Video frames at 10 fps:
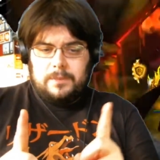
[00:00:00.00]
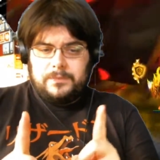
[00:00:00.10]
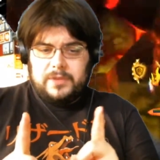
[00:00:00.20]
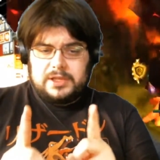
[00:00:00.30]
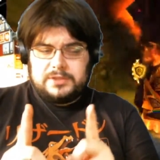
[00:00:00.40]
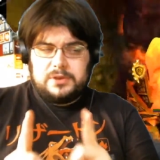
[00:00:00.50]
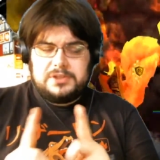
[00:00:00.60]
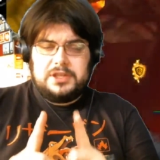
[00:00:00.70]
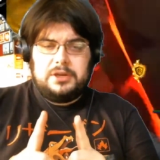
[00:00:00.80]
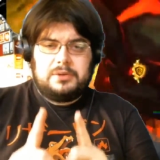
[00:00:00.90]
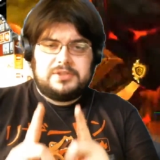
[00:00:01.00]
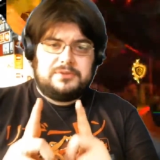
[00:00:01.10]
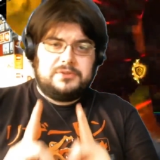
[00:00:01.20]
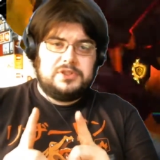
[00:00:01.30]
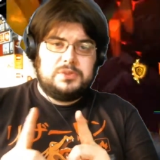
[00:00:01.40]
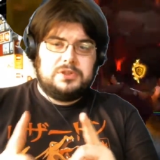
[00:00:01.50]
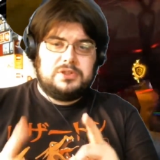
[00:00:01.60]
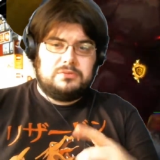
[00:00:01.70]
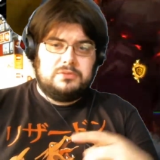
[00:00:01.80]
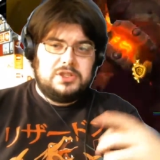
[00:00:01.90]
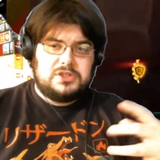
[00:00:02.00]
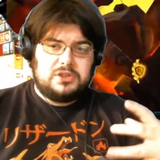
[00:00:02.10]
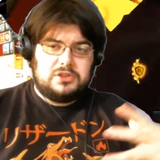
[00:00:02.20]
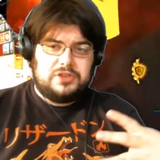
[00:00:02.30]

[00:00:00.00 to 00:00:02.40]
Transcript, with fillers: As far as I know, I was the first one to really start trying